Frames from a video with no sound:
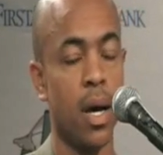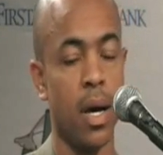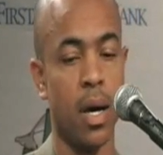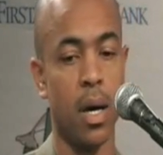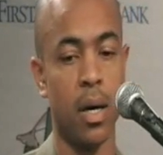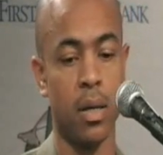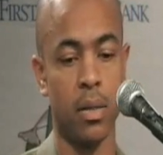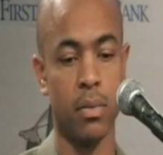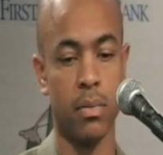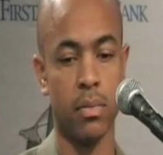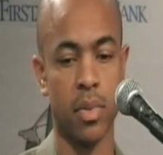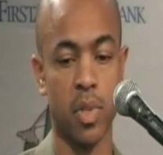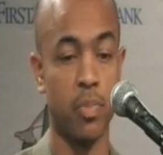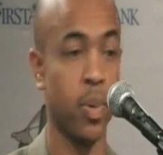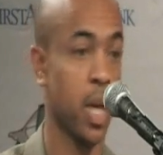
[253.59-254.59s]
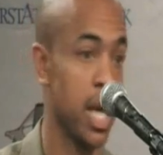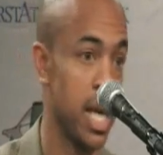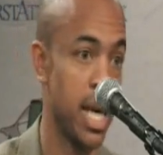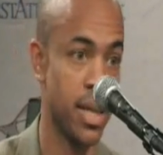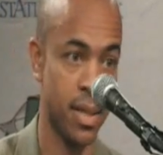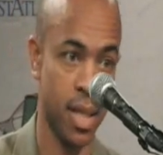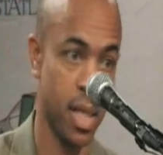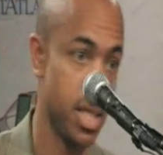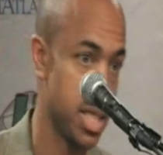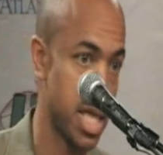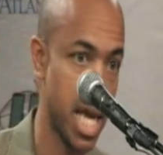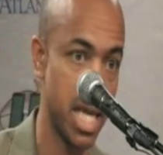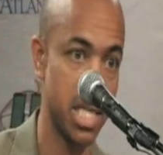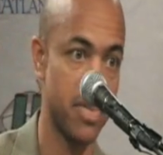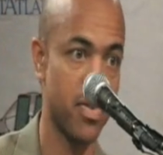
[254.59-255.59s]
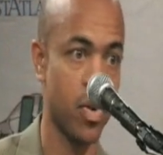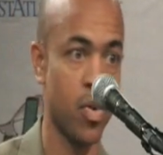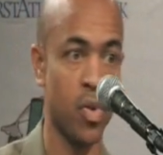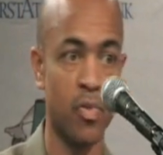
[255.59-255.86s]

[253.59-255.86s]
to play in Gainesville,